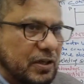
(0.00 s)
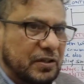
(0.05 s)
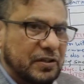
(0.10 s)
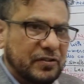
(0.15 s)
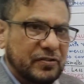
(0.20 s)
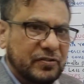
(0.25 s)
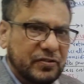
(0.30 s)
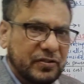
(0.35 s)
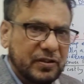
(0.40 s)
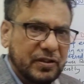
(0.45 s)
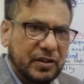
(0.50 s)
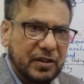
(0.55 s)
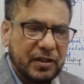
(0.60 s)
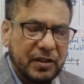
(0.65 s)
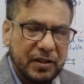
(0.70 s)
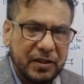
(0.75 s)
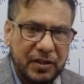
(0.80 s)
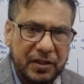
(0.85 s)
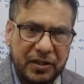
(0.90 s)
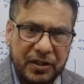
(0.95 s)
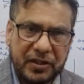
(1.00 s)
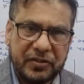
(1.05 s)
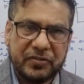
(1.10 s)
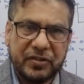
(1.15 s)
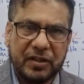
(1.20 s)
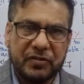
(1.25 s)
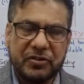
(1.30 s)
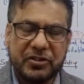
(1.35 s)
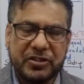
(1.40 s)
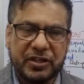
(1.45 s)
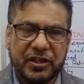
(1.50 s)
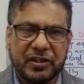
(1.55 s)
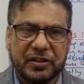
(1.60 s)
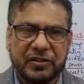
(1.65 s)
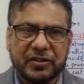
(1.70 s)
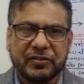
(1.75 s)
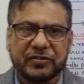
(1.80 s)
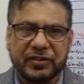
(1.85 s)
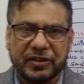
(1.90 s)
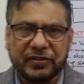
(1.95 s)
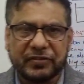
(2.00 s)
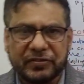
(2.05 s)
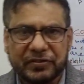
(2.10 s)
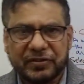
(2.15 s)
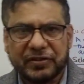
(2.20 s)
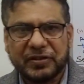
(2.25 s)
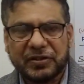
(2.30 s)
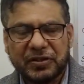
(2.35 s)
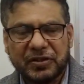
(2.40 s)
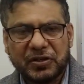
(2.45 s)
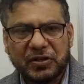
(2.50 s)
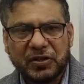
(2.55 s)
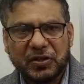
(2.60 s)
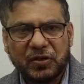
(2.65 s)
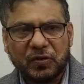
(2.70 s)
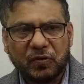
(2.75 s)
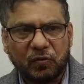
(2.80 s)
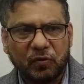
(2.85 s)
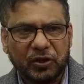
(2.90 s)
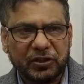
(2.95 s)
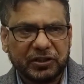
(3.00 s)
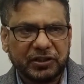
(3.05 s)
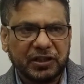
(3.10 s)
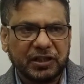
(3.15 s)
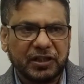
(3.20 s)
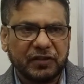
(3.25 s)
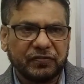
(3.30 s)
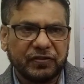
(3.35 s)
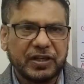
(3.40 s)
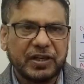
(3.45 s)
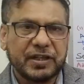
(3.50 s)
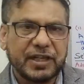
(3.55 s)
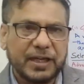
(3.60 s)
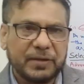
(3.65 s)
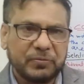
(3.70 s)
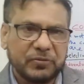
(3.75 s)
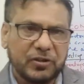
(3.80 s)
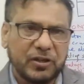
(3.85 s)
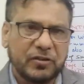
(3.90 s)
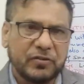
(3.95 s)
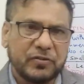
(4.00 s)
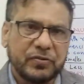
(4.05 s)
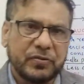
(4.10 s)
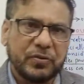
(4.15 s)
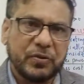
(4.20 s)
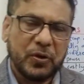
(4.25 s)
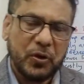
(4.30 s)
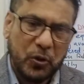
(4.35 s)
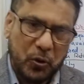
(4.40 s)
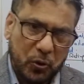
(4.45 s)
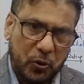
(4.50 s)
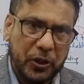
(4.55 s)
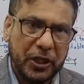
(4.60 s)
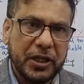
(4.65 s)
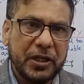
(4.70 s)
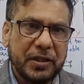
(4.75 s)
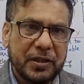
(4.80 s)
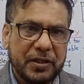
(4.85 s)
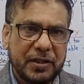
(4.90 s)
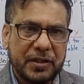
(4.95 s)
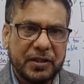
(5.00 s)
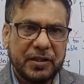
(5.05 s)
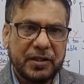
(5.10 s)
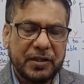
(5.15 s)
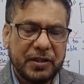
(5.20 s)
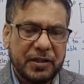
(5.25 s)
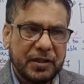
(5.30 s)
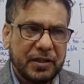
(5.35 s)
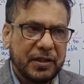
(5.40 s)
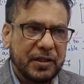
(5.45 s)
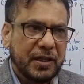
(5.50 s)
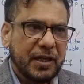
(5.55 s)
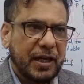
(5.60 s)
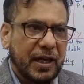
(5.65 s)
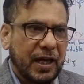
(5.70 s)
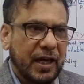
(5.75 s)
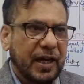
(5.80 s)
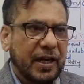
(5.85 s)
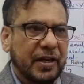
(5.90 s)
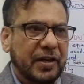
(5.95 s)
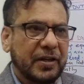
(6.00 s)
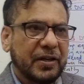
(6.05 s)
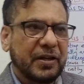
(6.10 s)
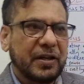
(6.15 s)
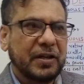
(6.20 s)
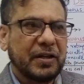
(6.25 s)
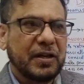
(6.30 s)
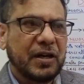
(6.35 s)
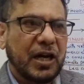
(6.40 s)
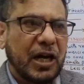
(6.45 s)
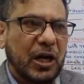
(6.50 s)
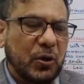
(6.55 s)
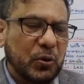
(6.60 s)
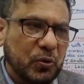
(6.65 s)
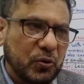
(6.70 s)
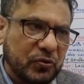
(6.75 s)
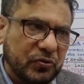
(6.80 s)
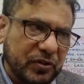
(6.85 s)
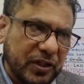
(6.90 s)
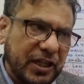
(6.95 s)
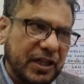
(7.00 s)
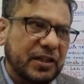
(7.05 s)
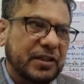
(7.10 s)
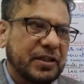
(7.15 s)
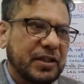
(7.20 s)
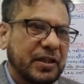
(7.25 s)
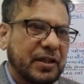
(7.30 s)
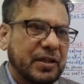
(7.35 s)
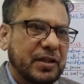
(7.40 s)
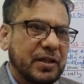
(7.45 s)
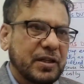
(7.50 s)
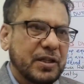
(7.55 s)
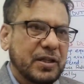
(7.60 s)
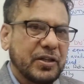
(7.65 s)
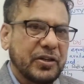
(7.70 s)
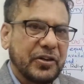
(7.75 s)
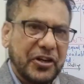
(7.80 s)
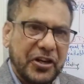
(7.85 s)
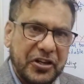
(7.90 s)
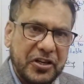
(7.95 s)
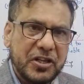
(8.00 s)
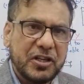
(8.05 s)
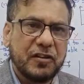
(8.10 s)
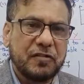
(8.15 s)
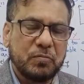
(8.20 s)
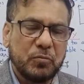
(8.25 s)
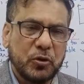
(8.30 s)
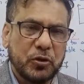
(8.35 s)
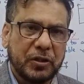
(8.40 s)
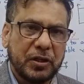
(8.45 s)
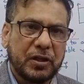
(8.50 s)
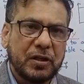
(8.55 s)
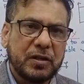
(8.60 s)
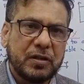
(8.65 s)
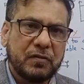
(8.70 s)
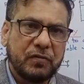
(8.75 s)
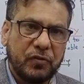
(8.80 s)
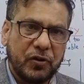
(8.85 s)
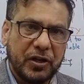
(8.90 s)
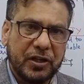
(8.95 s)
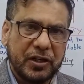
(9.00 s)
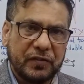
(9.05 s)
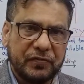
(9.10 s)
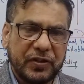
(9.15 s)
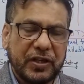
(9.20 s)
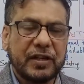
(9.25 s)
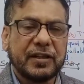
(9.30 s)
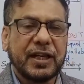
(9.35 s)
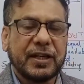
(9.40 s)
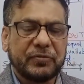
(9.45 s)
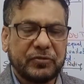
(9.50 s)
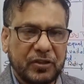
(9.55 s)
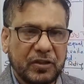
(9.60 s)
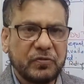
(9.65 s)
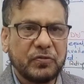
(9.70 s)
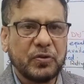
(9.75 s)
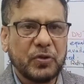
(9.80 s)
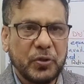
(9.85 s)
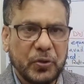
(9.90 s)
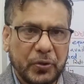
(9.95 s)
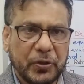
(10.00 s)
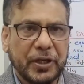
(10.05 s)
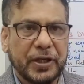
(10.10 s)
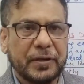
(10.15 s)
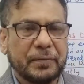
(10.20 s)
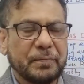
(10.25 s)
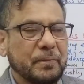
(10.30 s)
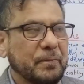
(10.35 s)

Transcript: in this lecture, we shall discuss what are the different types of loading and how to select the rating of motor for different types of loading.